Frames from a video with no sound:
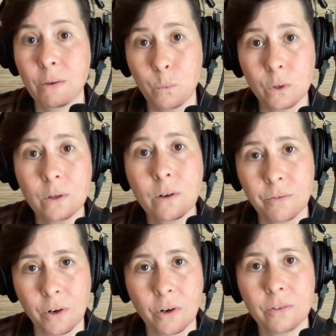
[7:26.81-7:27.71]
They were
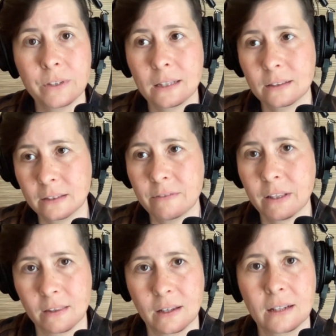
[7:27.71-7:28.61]
evolving
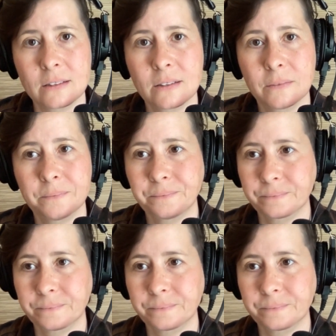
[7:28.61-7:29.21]
living things.